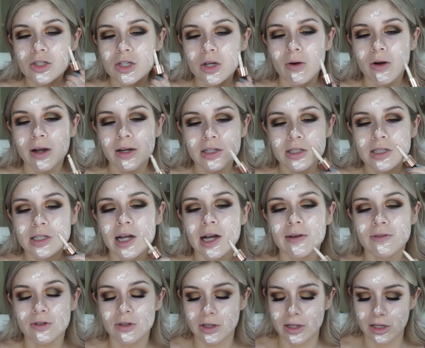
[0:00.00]
so I just
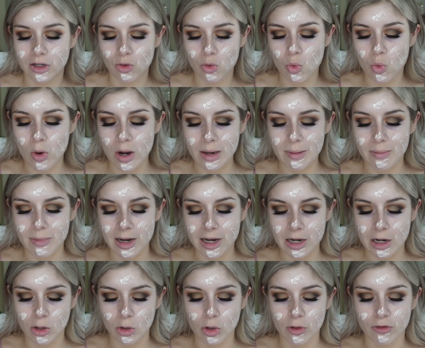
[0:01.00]
have to like wipe
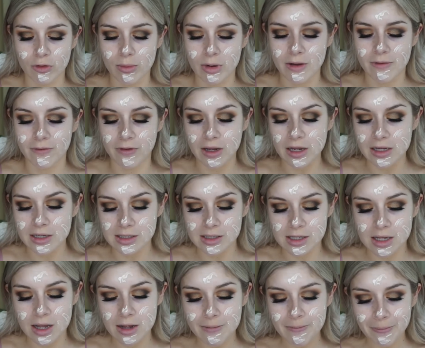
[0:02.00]
mine all over my
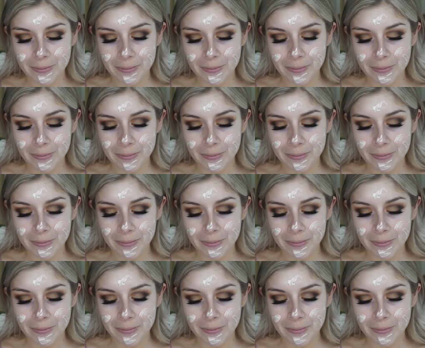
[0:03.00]
face.